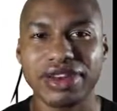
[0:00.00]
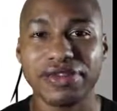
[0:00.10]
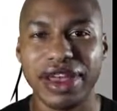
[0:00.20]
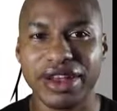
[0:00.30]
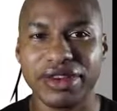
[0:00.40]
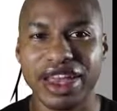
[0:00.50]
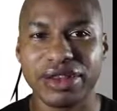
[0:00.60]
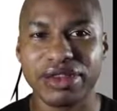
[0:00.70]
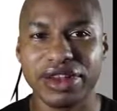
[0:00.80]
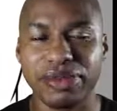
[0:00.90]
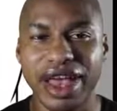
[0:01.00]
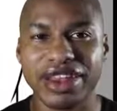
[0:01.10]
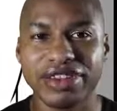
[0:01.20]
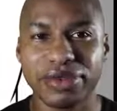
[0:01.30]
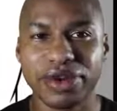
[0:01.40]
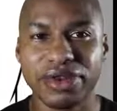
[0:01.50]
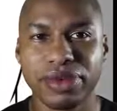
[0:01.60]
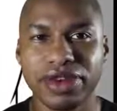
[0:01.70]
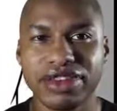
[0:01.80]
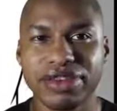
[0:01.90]
Finally, the last
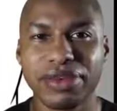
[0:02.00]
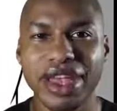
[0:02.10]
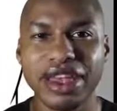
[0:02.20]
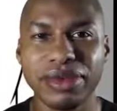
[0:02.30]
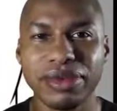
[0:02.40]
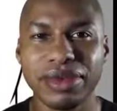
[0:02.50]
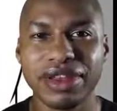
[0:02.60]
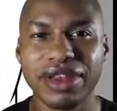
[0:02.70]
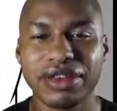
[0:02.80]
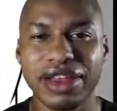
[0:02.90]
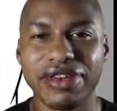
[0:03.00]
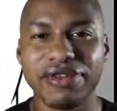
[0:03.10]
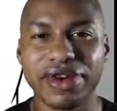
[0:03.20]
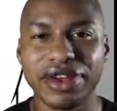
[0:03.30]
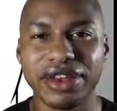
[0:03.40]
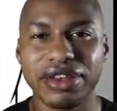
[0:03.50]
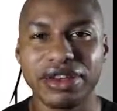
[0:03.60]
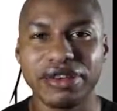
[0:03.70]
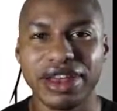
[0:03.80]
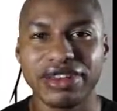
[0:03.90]
multiple is 3. Therefore,
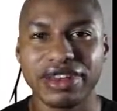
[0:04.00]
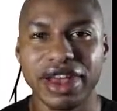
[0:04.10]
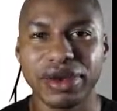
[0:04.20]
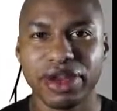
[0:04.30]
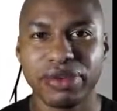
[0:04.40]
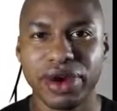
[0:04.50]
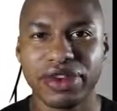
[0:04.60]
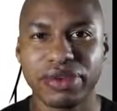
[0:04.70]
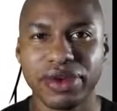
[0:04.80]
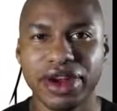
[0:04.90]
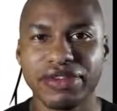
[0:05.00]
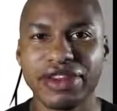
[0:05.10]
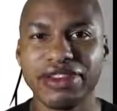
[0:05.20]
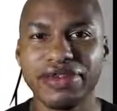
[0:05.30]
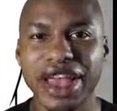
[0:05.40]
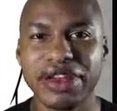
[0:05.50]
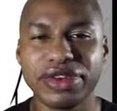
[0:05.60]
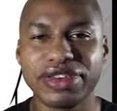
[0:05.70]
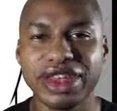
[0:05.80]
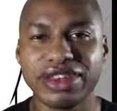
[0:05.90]
the least common multiple of those
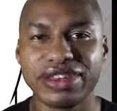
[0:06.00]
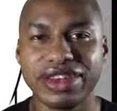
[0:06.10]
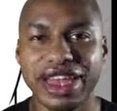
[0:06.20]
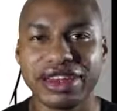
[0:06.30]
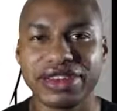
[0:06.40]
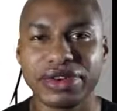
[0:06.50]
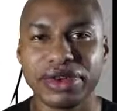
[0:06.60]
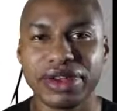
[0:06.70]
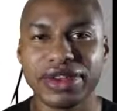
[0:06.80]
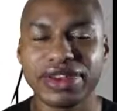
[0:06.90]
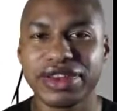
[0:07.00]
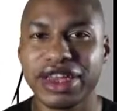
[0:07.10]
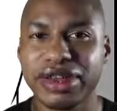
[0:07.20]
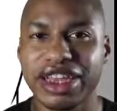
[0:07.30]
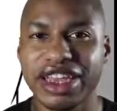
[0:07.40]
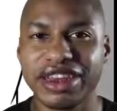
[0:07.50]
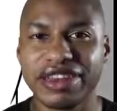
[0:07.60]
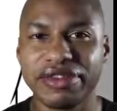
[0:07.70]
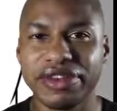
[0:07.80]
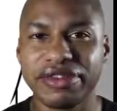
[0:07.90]
factors is 6. In the case
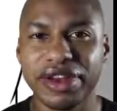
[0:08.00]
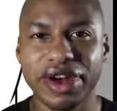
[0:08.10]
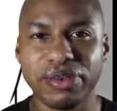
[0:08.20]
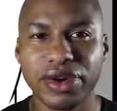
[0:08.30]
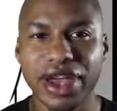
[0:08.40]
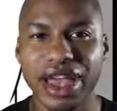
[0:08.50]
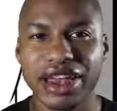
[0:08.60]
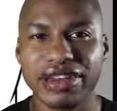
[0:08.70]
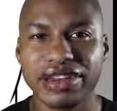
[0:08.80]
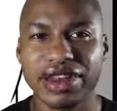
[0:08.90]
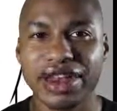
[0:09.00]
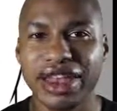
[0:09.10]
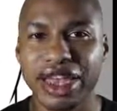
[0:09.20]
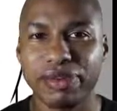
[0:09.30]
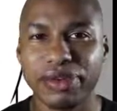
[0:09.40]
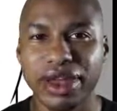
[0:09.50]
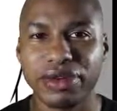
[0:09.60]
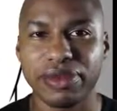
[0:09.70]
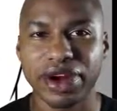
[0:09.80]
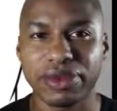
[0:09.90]
of the variable x, it will be the
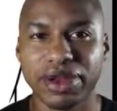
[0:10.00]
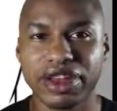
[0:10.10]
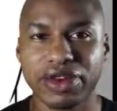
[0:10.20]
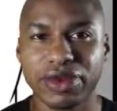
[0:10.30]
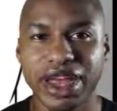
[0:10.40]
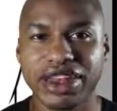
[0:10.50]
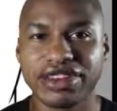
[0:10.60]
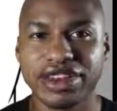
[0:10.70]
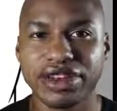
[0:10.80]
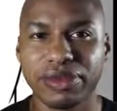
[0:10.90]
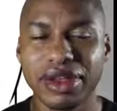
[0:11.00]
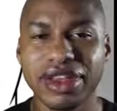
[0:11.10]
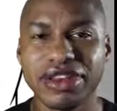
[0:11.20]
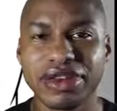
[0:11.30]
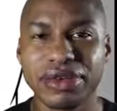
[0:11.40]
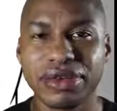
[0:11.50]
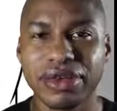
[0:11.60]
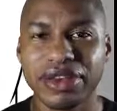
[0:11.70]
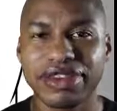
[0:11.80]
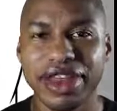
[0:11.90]
one with the greatest exponent.
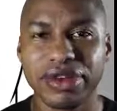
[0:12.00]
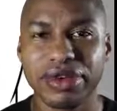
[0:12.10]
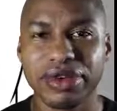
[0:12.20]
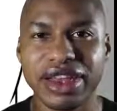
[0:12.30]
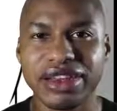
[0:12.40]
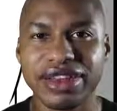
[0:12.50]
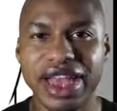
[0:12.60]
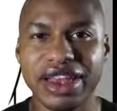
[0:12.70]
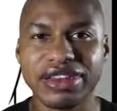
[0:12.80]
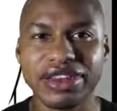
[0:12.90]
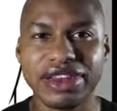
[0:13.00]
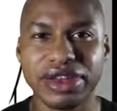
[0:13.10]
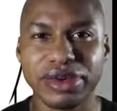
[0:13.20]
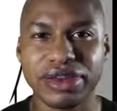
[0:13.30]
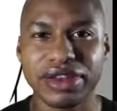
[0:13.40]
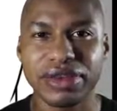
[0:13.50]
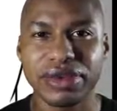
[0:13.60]
So, it's x cubed.